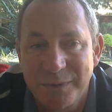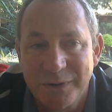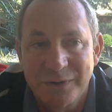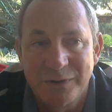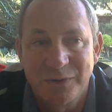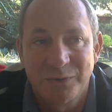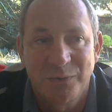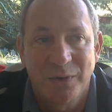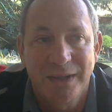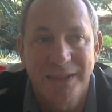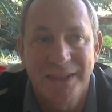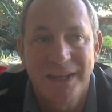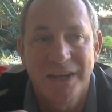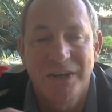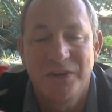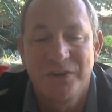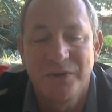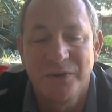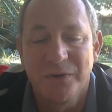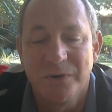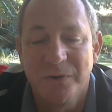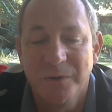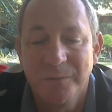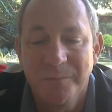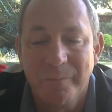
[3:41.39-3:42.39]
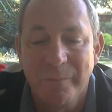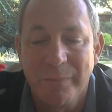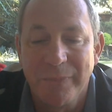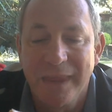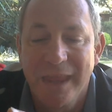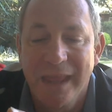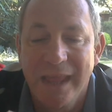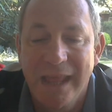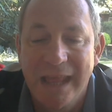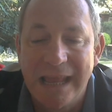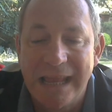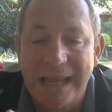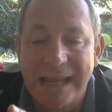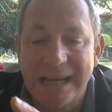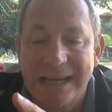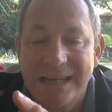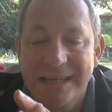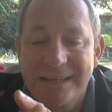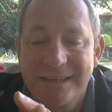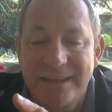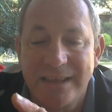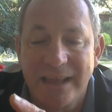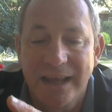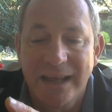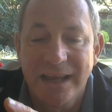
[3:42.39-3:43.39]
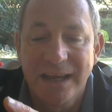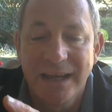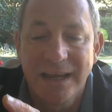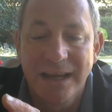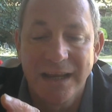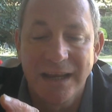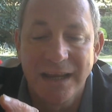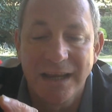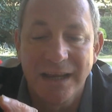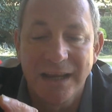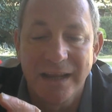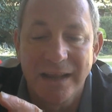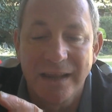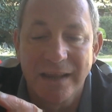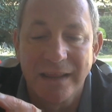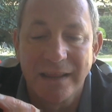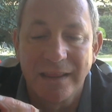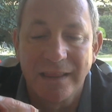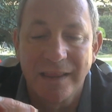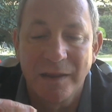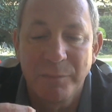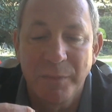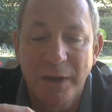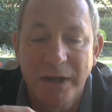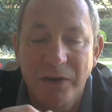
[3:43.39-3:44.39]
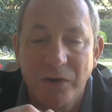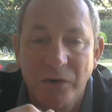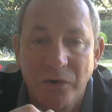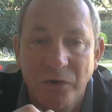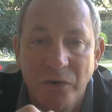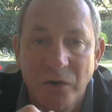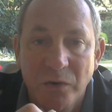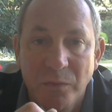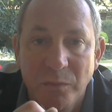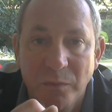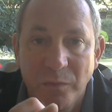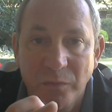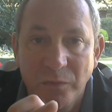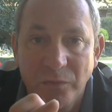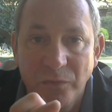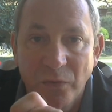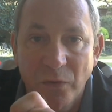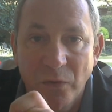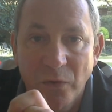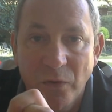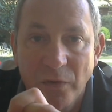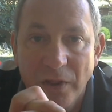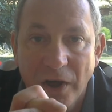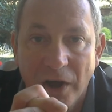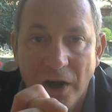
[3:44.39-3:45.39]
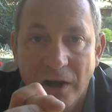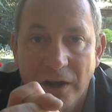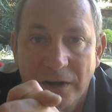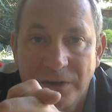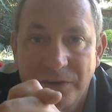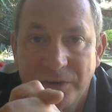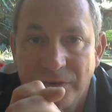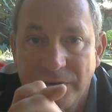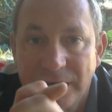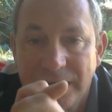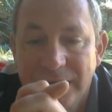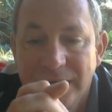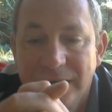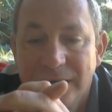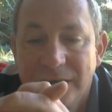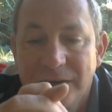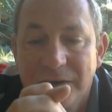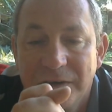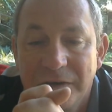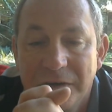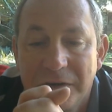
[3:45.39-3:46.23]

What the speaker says: Because what they do is they make room for the artery